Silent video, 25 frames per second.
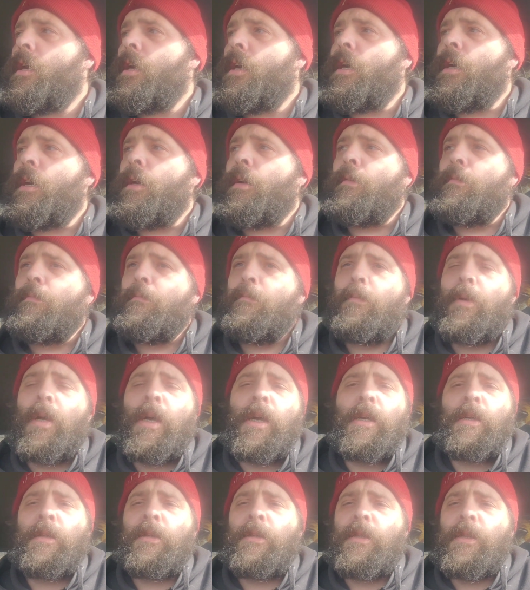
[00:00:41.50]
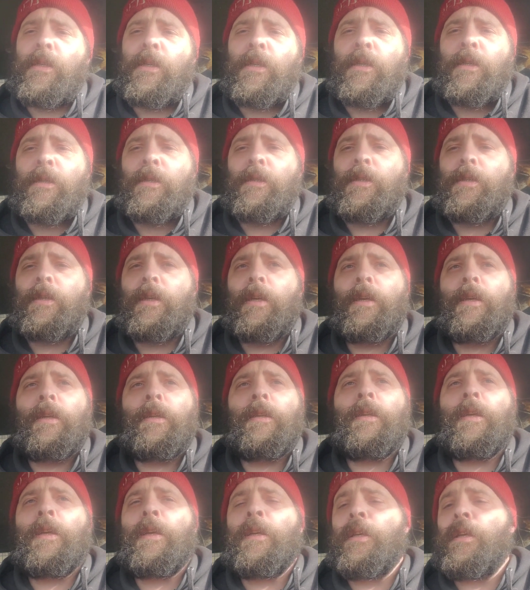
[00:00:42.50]
buying things
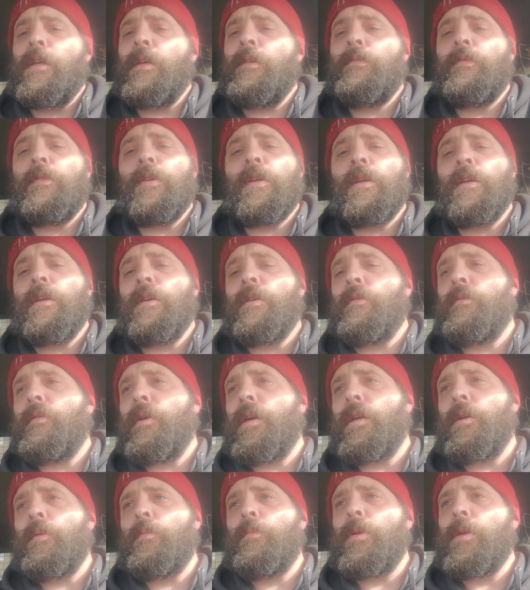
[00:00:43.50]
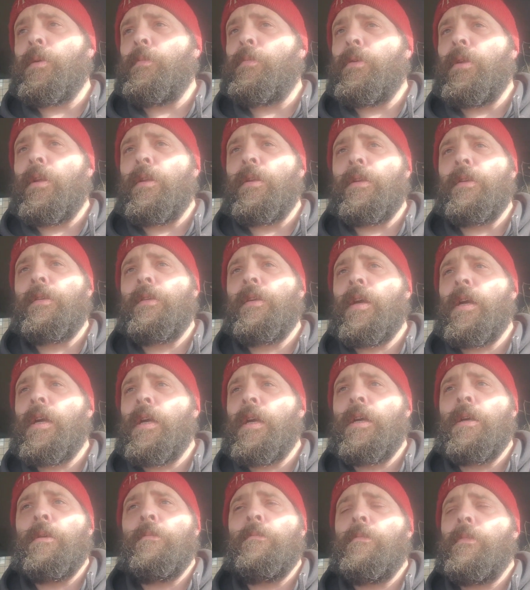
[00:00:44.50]
and then gifting it away to people all the
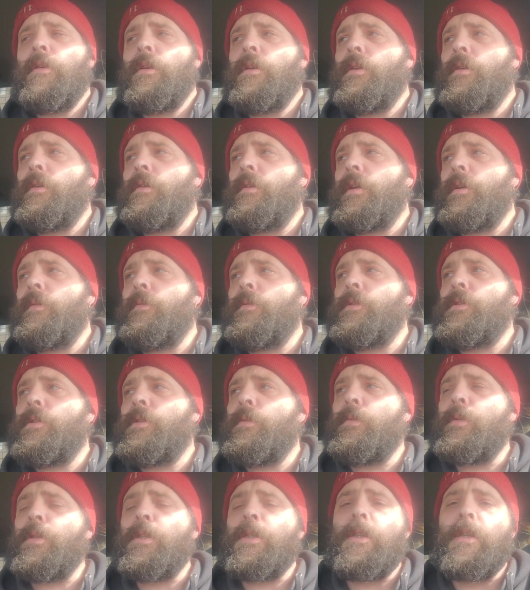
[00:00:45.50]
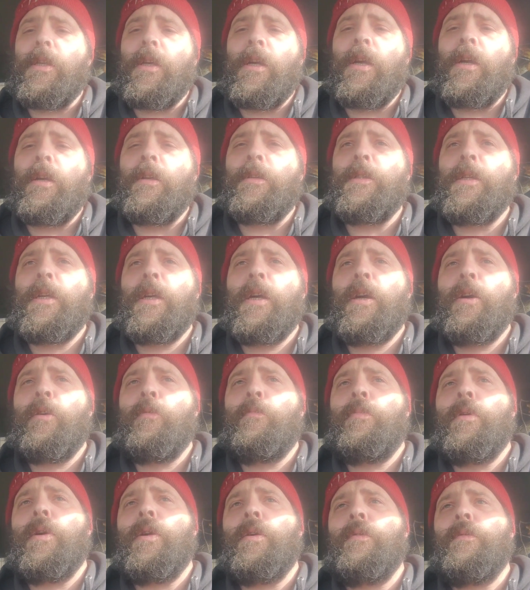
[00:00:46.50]
time. You know, he was always there to
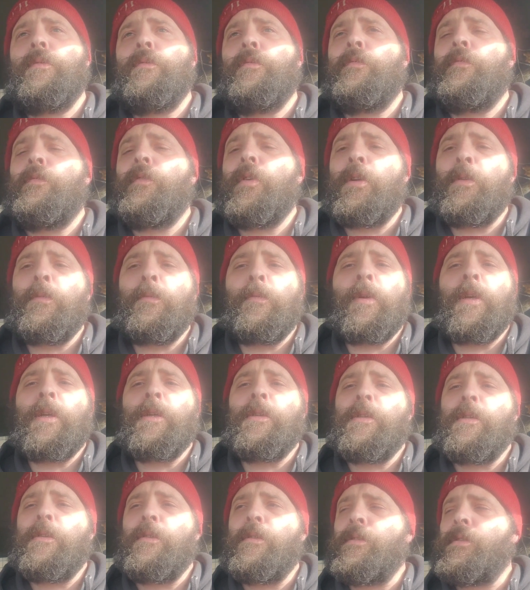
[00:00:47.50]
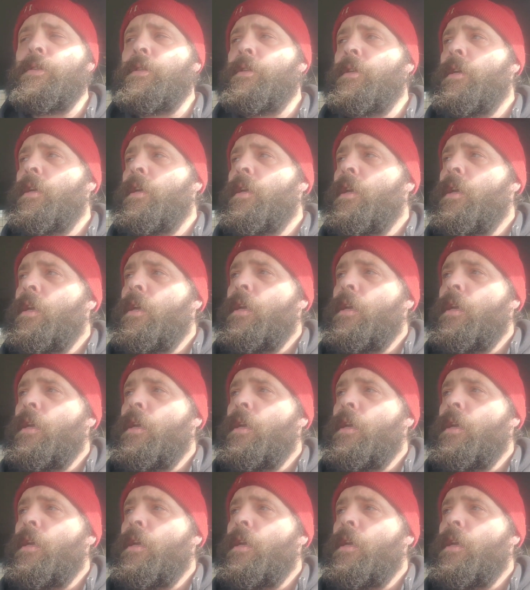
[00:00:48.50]
help out in fundraisers,